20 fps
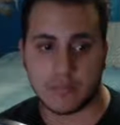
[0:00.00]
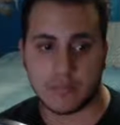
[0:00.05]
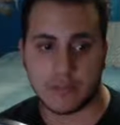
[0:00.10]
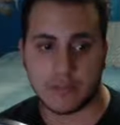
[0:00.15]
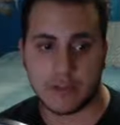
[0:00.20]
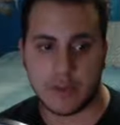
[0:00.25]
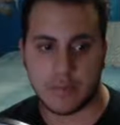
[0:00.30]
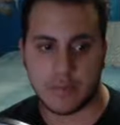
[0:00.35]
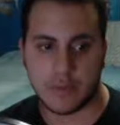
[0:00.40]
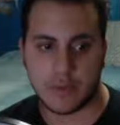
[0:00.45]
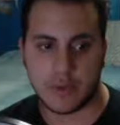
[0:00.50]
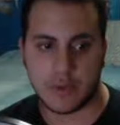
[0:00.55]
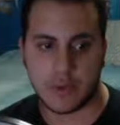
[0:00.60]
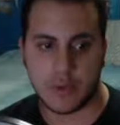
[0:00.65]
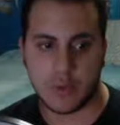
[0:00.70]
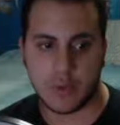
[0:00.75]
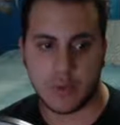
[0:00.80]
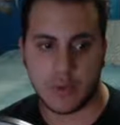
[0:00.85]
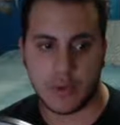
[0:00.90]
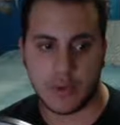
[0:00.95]

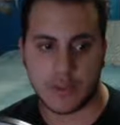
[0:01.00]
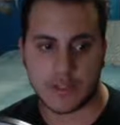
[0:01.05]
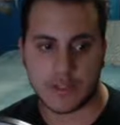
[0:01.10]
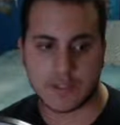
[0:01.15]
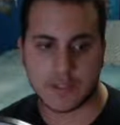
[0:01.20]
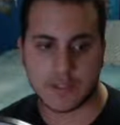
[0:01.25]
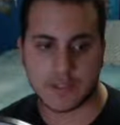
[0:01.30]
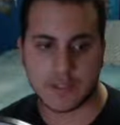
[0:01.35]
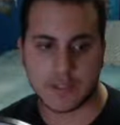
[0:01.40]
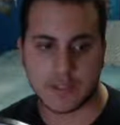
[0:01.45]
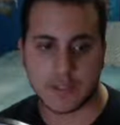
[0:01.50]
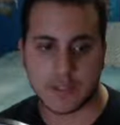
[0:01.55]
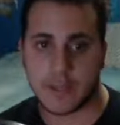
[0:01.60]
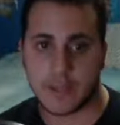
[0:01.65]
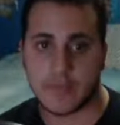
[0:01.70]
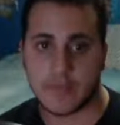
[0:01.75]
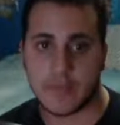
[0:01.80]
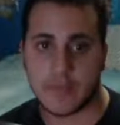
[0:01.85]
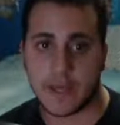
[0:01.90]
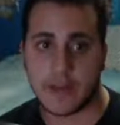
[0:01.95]
W was a
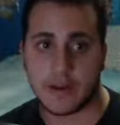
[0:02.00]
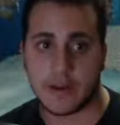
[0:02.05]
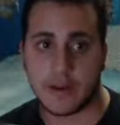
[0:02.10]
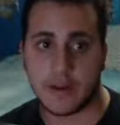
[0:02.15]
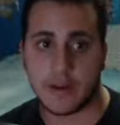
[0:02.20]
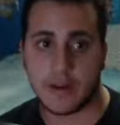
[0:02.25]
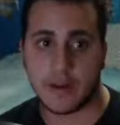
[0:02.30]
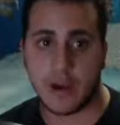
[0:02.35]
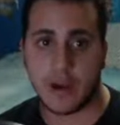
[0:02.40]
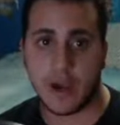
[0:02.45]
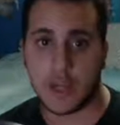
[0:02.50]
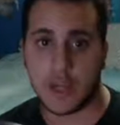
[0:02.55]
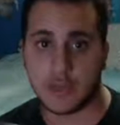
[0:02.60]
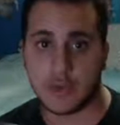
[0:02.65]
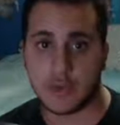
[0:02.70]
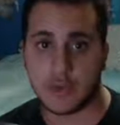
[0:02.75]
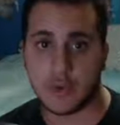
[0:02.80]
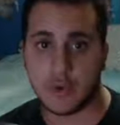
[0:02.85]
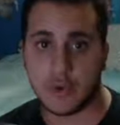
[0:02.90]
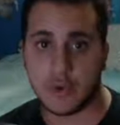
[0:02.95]
kid that I
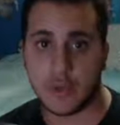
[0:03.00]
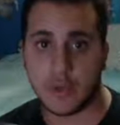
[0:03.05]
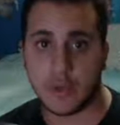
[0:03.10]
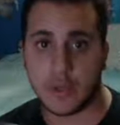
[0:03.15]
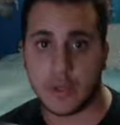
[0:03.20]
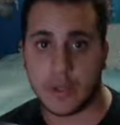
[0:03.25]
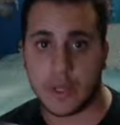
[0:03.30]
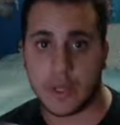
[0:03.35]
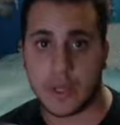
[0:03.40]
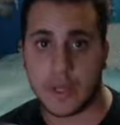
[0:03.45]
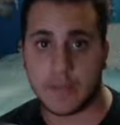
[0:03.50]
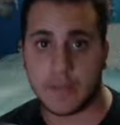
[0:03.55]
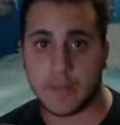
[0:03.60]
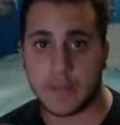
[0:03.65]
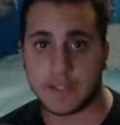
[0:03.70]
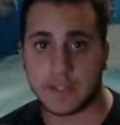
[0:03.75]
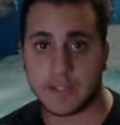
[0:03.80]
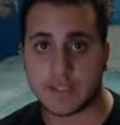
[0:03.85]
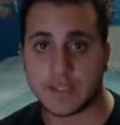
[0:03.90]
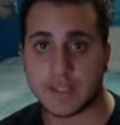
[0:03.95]
knew and
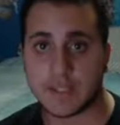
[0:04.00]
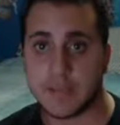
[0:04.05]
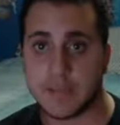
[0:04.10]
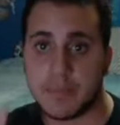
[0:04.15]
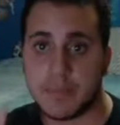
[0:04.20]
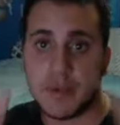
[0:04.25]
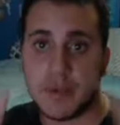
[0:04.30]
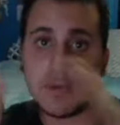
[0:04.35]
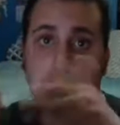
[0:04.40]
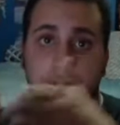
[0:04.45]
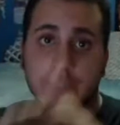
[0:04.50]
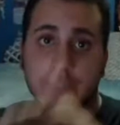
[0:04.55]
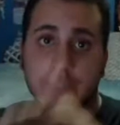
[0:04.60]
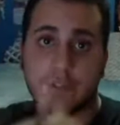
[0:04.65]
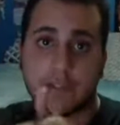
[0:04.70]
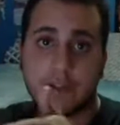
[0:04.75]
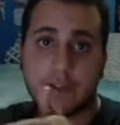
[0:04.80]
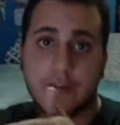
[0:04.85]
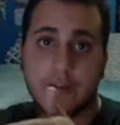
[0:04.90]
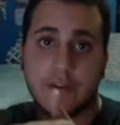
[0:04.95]
basically
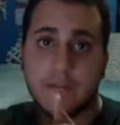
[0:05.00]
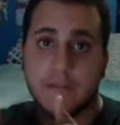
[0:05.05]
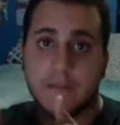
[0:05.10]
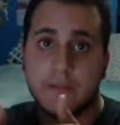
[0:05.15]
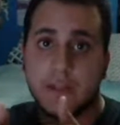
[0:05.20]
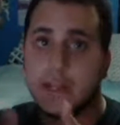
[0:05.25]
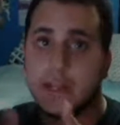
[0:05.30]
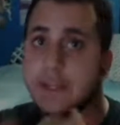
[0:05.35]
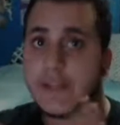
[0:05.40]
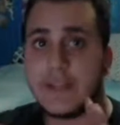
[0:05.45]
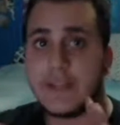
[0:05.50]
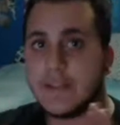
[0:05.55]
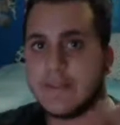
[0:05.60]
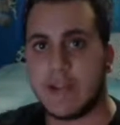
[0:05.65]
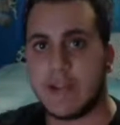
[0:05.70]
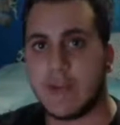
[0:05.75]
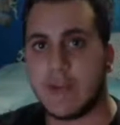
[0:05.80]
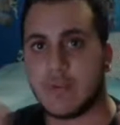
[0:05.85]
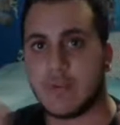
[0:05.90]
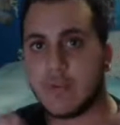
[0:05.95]
bullied, and I didn't even
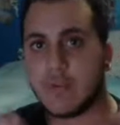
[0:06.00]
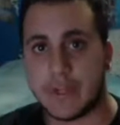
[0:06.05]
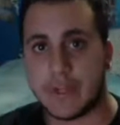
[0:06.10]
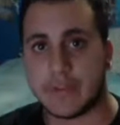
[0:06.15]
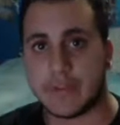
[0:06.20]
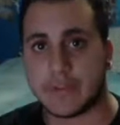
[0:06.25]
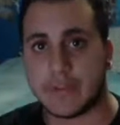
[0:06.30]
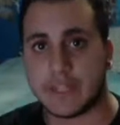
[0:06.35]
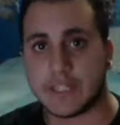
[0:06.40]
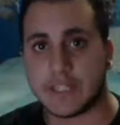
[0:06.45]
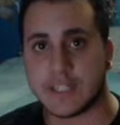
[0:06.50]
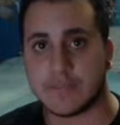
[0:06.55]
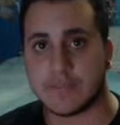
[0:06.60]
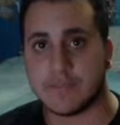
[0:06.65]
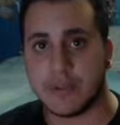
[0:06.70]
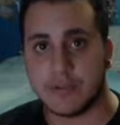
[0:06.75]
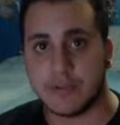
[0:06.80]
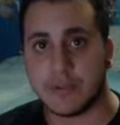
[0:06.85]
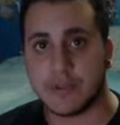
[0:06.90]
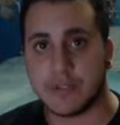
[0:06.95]
have a reason. I just
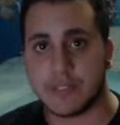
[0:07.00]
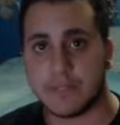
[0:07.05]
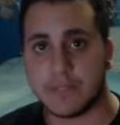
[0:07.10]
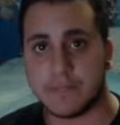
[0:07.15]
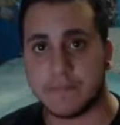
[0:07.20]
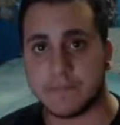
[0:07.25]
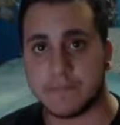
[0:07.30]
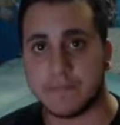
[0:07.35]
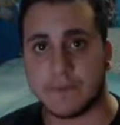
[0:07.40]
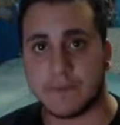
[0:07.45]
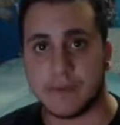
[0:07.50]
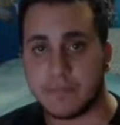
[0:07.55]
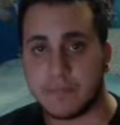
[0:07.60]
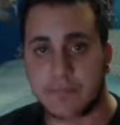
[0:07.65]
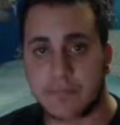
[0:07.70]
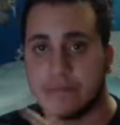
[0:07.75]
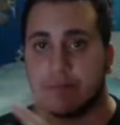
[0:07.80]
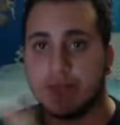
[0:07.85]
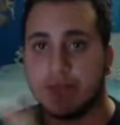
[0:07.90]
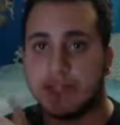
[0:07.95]
bullied him for,
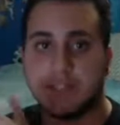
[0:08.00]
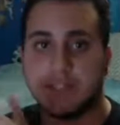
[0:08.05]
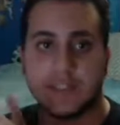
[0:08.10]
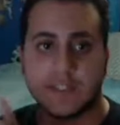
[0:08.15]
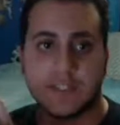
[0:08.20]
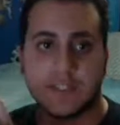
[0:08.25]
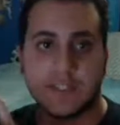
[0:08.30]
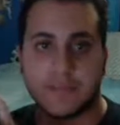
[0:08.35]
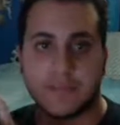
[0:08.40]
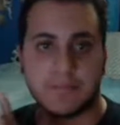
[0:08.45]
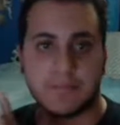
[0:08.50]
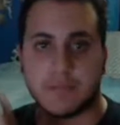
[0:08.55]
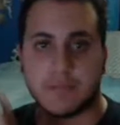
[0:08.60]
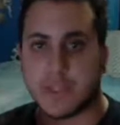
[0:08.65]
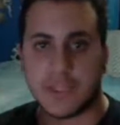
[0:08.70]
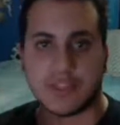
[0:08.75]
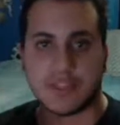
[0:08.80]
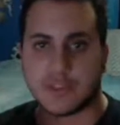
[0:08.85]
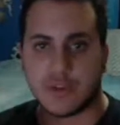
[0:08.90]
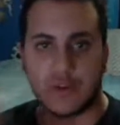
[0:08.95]
like, just
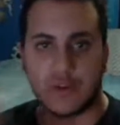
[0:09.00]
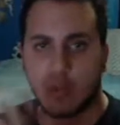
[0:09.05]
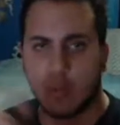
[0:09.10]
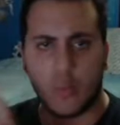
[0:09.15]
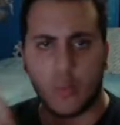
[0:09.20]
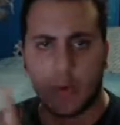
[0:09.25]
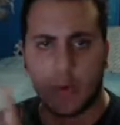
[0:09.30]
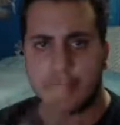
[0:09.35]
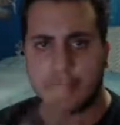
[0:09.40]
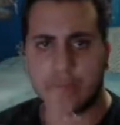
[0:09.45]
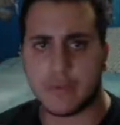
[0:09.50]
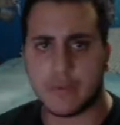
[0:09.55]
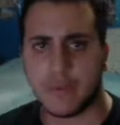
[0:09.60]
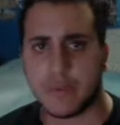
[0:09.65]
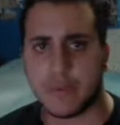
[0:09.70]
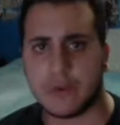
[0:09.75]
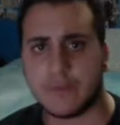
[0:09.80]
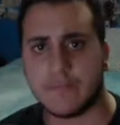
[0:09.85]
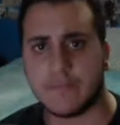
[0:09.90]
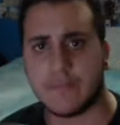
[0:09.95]
pleasure or whatever you
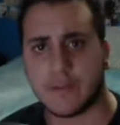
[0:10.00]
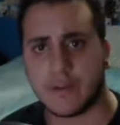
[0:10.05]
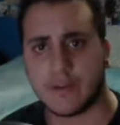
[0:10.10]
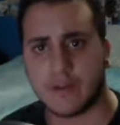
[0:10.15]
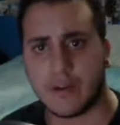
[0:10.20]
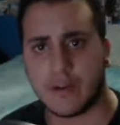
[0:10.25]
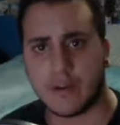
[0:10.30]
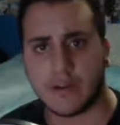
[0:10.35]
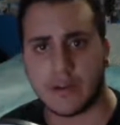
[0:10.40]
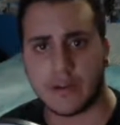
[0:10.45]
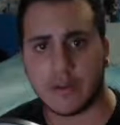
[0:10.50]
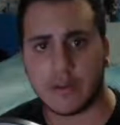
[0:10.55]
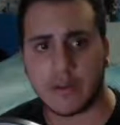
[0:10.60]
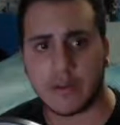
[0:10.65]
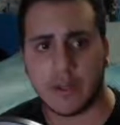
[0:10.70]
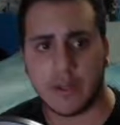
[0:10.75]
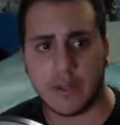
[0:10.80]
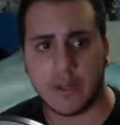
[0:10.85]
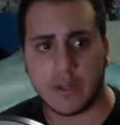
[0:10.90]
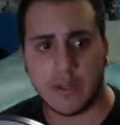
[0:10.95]
want to fucking call it.
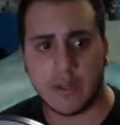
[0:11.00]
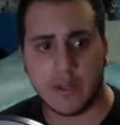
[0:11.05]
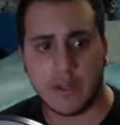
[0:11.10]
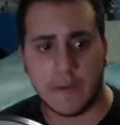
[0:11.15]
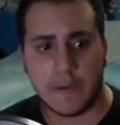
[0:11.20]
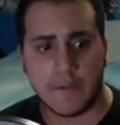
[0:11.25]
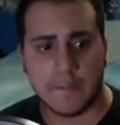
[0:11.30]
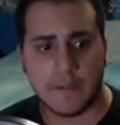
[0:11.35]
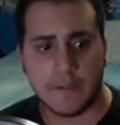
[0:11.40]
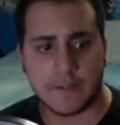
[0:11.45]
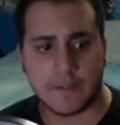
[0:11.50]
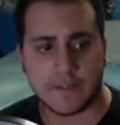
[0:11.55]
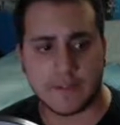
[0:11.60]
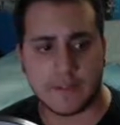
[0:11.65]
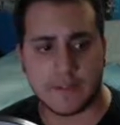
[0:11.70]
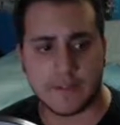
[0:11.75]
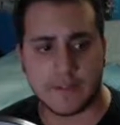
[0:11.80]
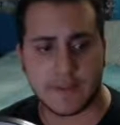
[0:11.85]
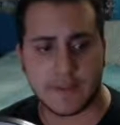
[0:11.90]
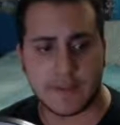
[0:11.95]

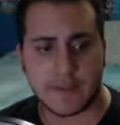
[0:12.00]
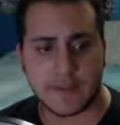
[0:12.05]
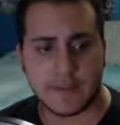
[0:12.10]
And